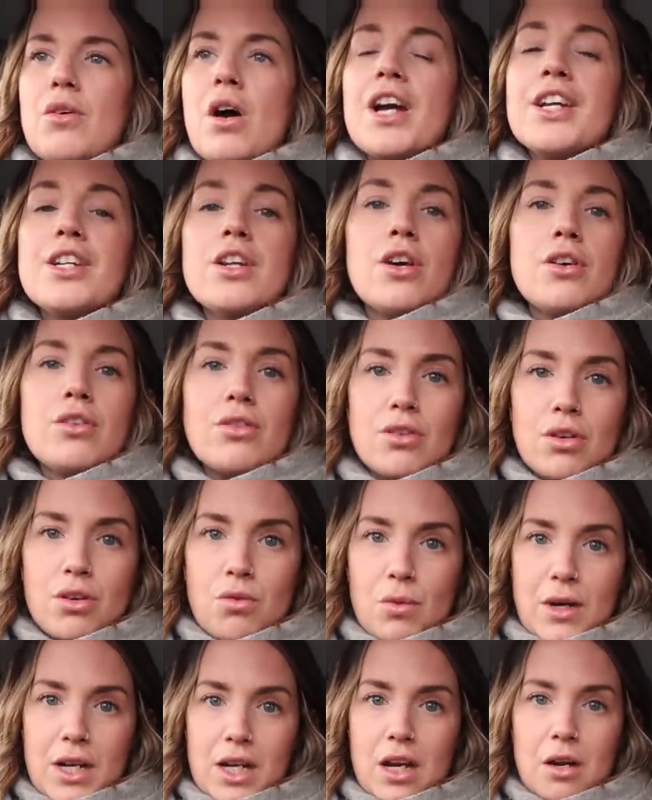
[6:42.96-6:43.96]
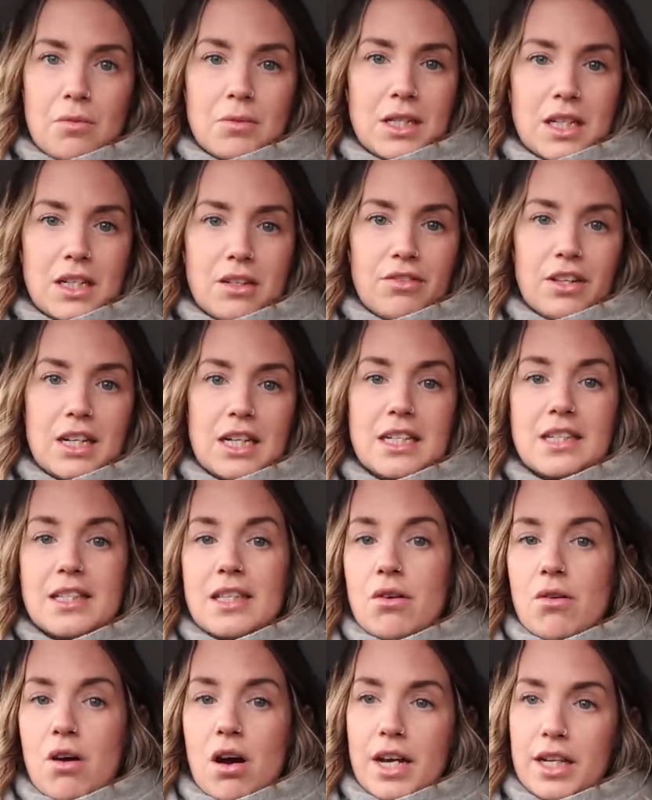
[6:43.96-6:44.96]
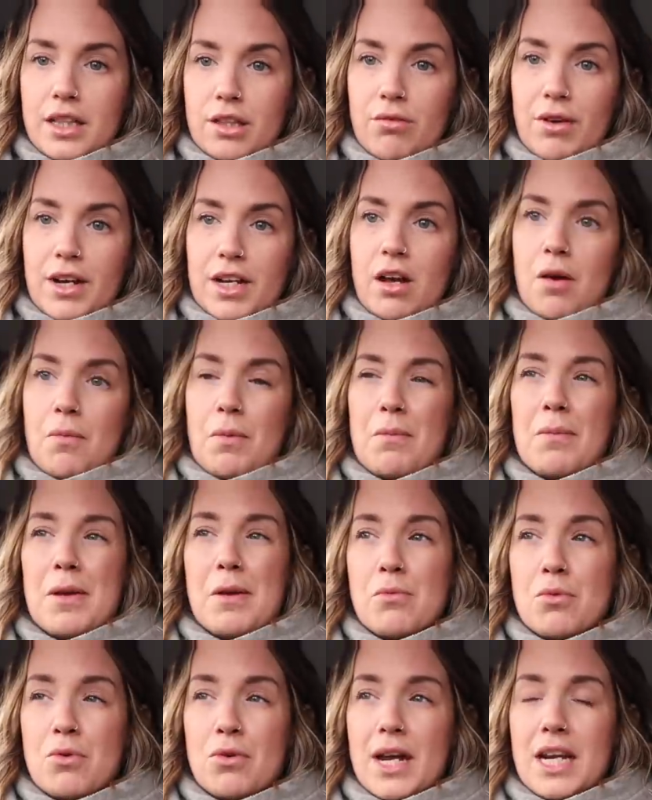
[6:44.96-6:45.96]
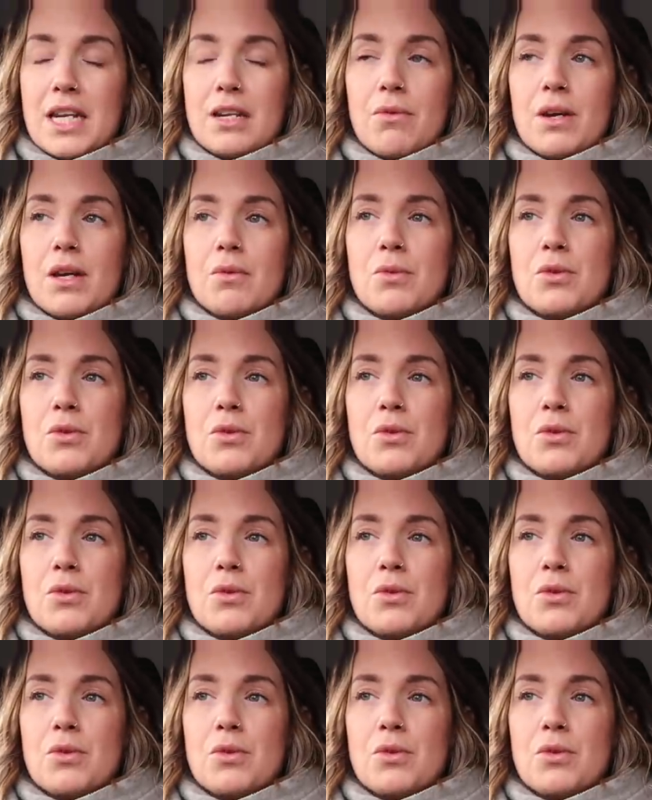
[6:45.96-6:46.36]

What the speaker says: I know that when it comes to the end of the lease, they'll hike the rent up a bit more anyway.